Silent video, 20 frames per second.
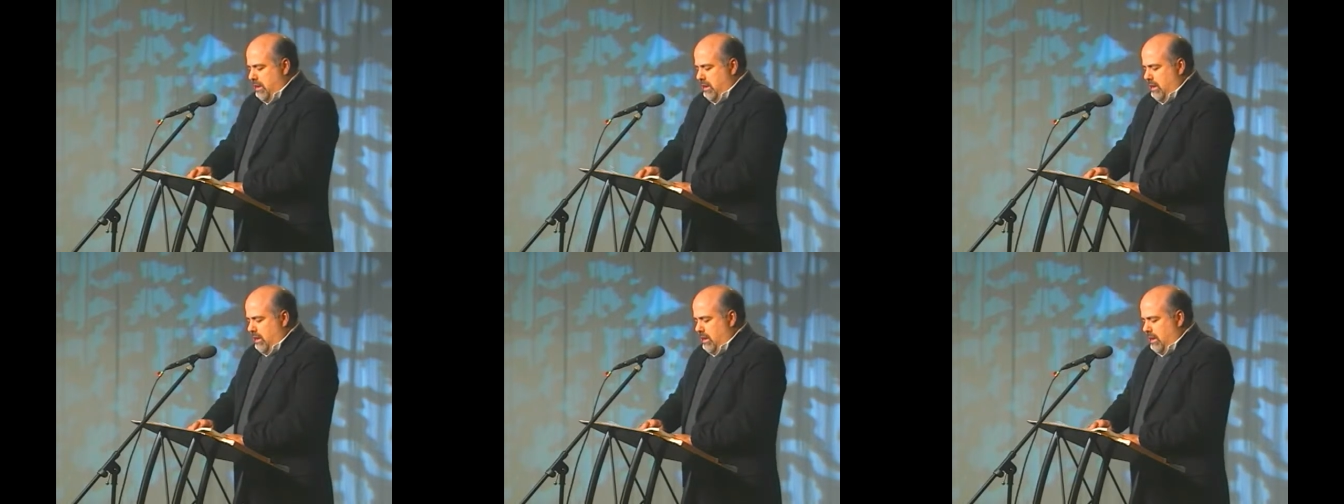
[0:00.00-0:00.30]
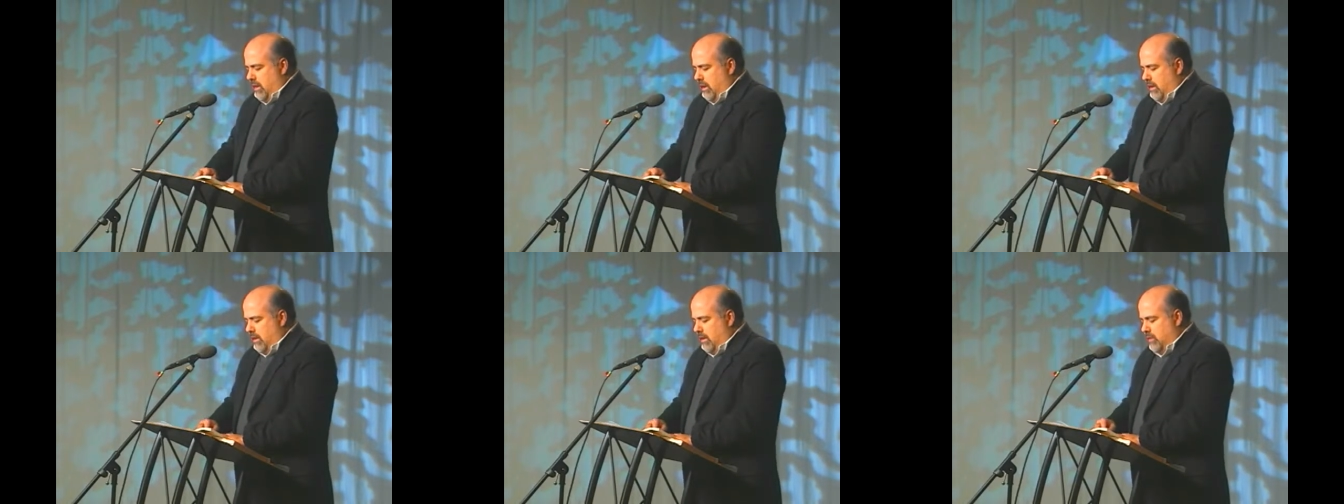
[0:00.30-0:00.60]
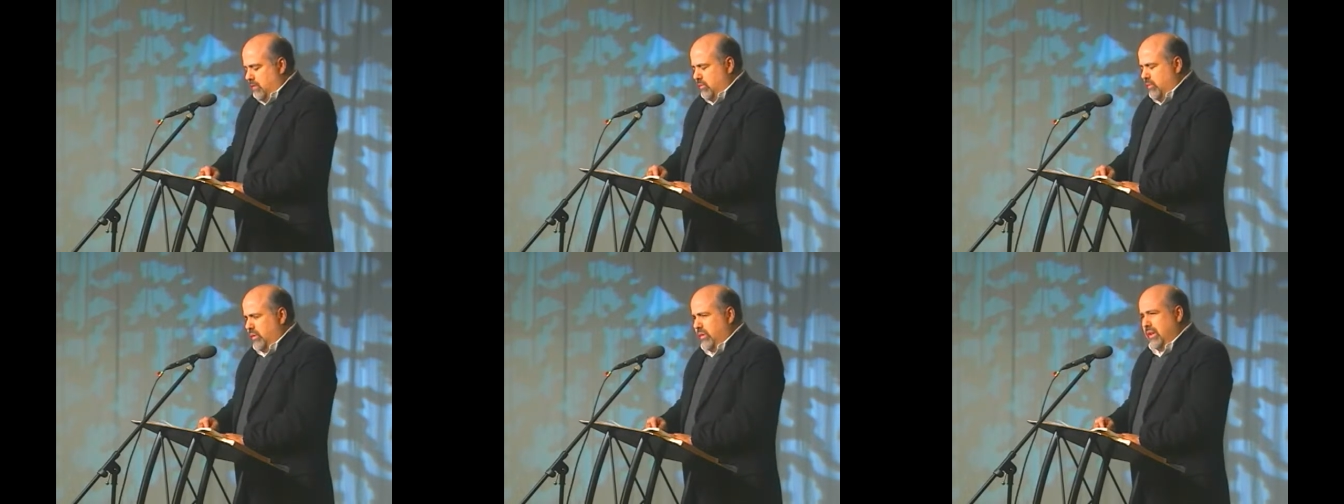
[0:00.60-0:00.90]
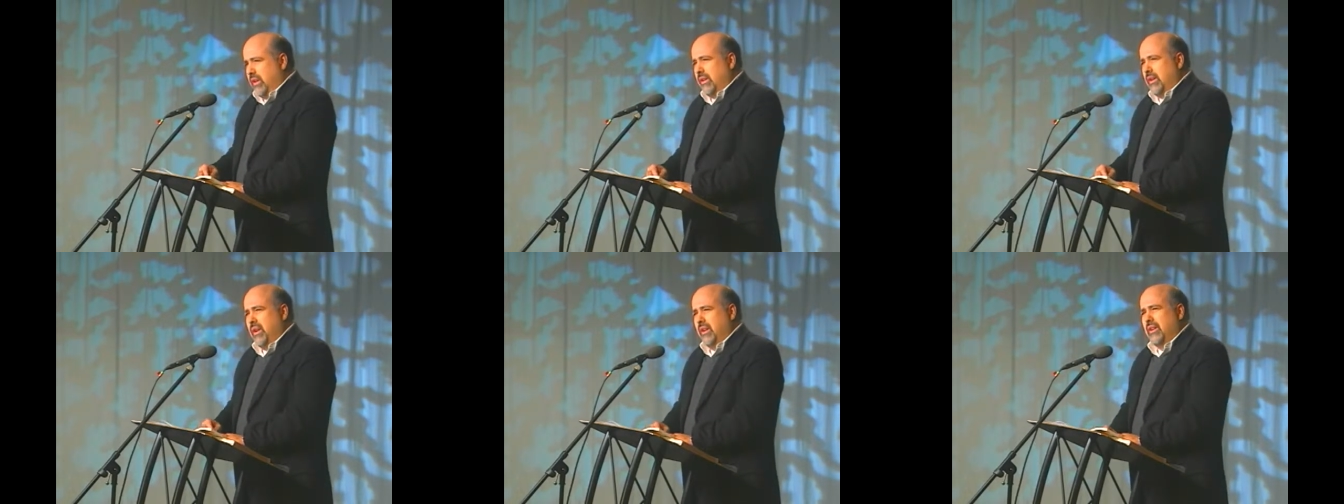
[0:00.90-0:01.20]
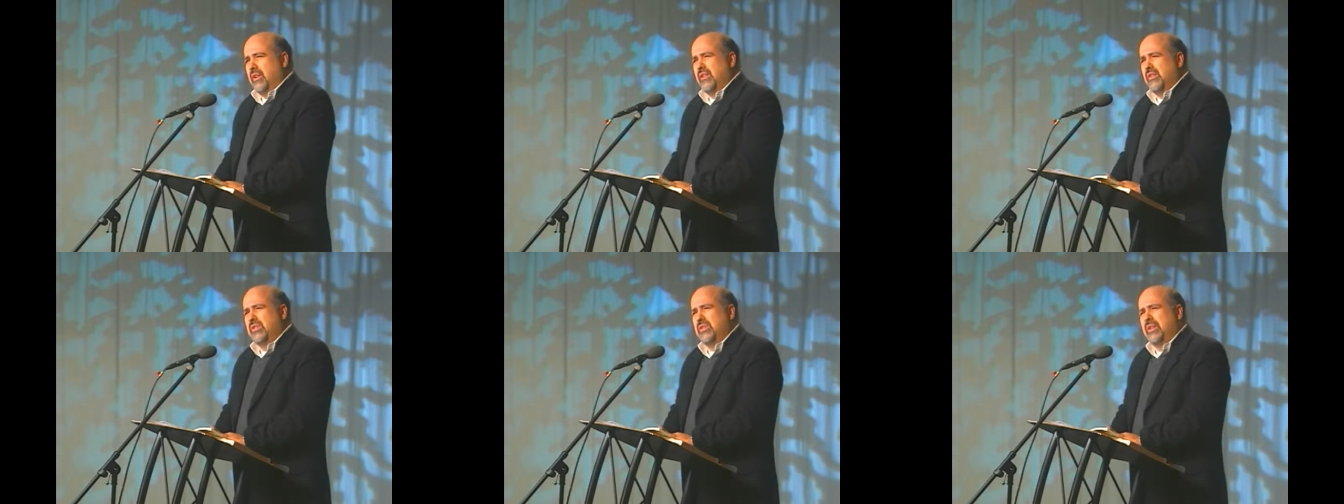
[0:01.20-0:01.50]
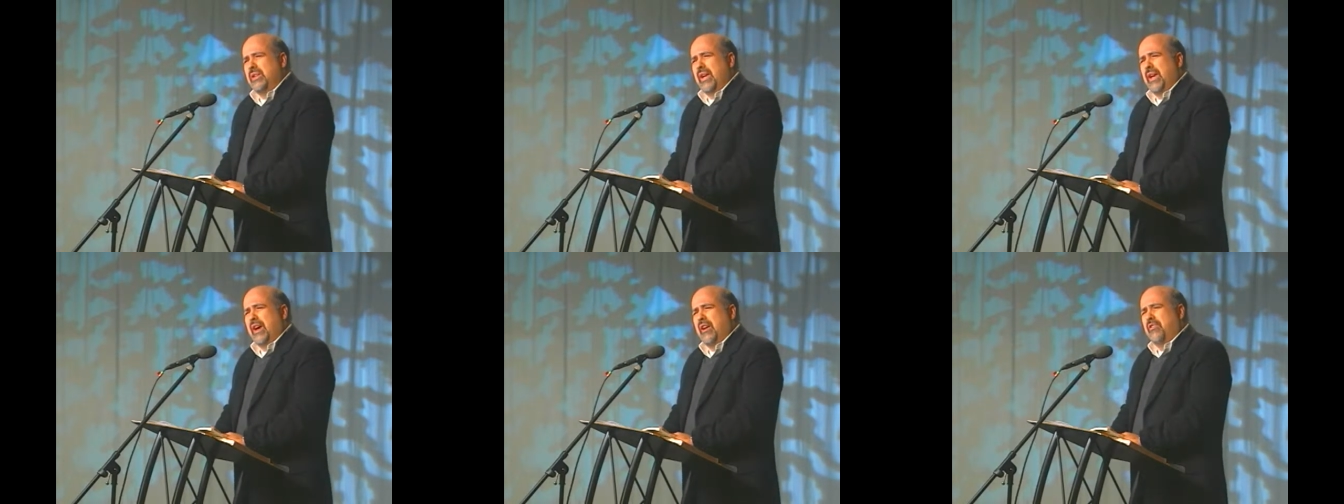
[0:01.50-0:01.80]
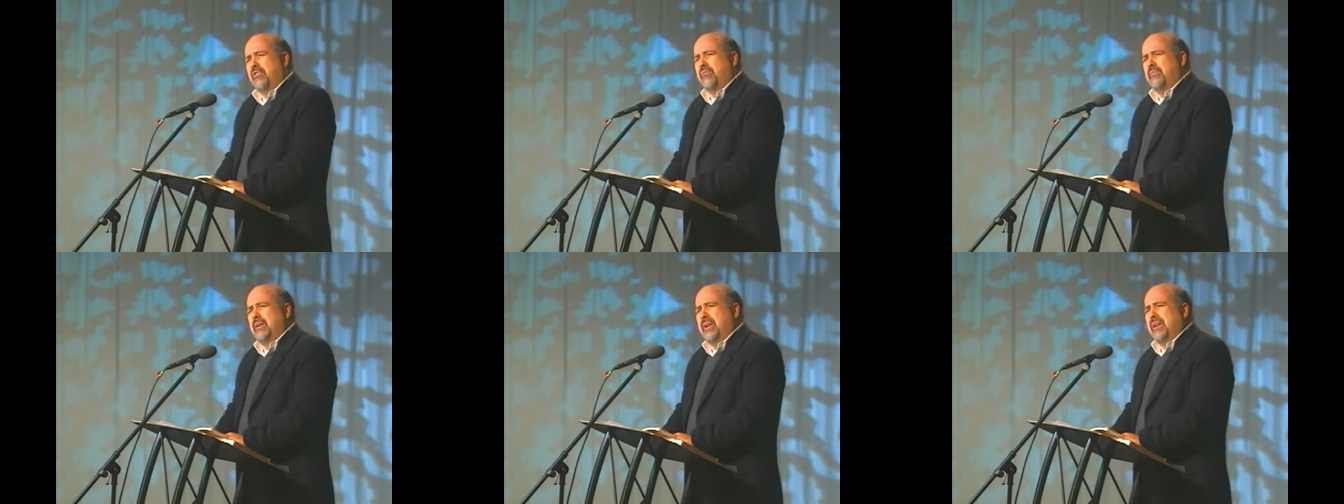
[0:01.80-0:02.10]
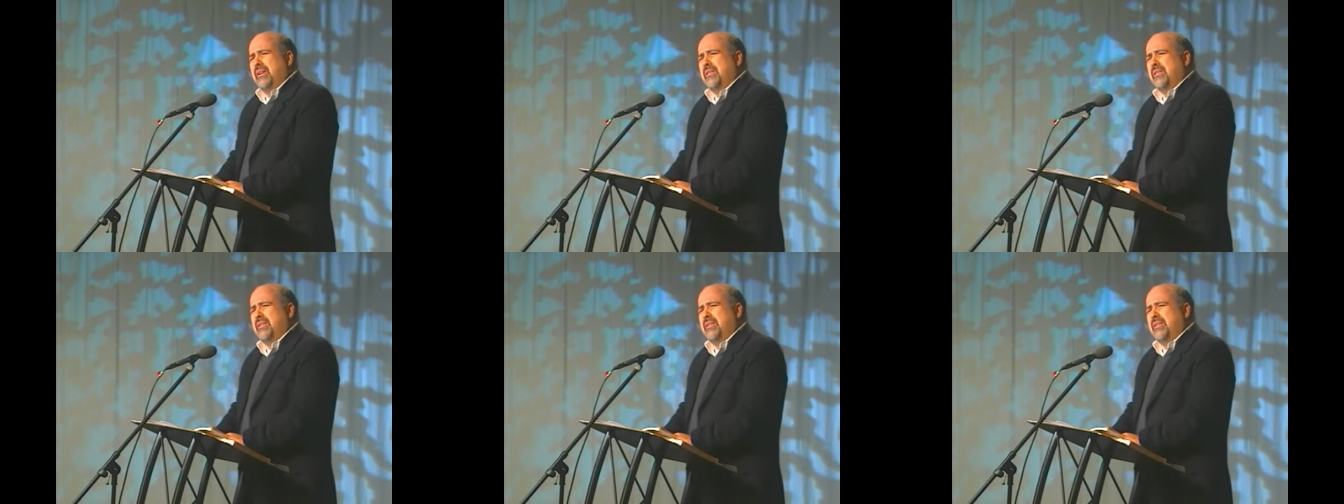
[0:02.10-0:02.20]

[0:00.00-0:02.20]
uh, really took care of me.